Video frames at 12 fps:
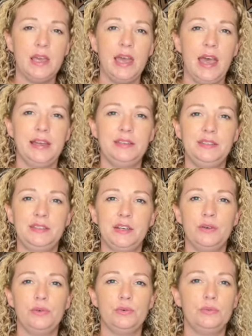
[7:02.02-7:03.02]
And
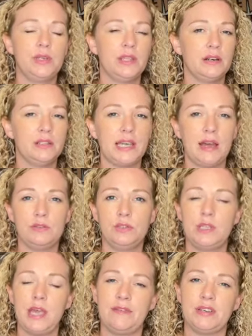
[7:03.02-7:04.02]
so when they're down
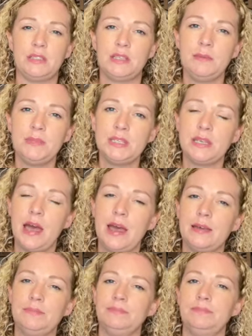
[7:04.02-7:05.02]
having tummy
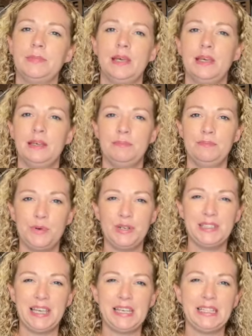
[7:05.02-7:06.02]
time, more
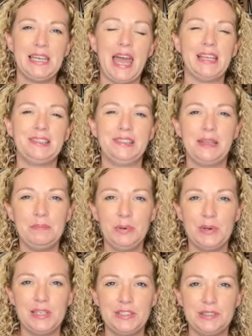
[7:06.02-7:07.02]
than likely at some
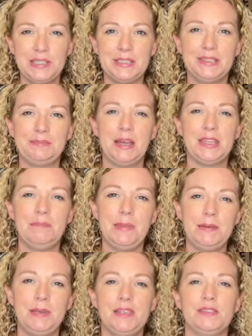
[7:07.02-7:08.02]
point during this month,
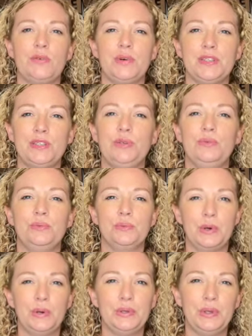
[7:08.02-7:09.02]
baby is going to
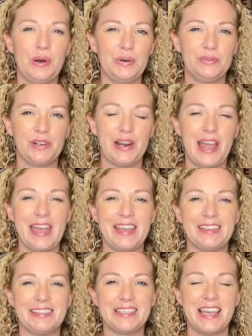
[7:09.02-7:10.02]
roll over,
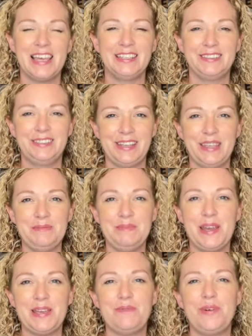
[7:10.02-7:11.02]
and
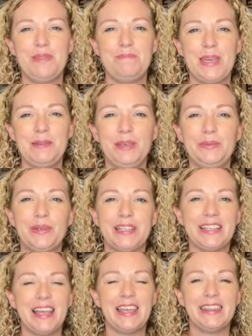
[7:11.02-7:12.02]
celebrate with baby
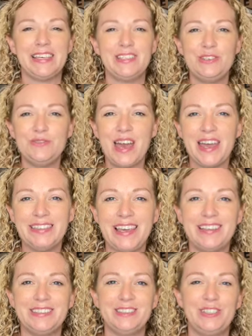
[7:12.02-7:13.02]
when they do that.
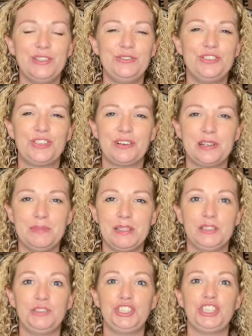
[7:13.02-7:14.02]
That is huge. They're going to be a
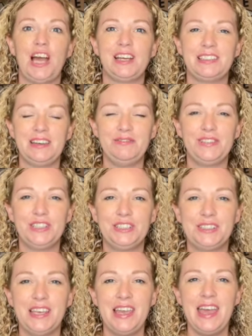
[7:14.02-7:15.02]
little shocked at
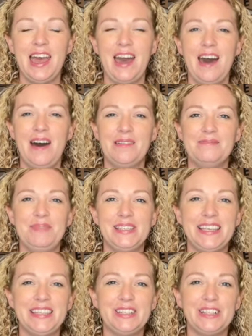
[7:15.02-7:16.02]
first,
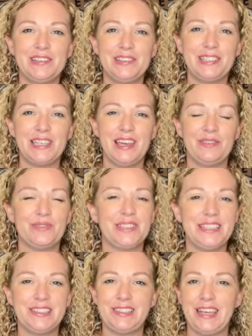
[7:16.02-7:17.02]
but then they're going to get
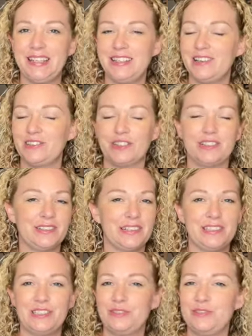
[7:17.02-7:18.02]
really excited, and they're going to
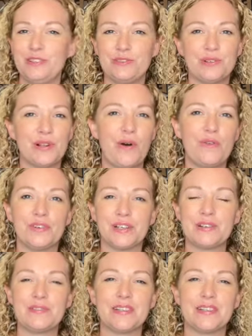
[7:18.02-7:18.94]
continue to do it over and over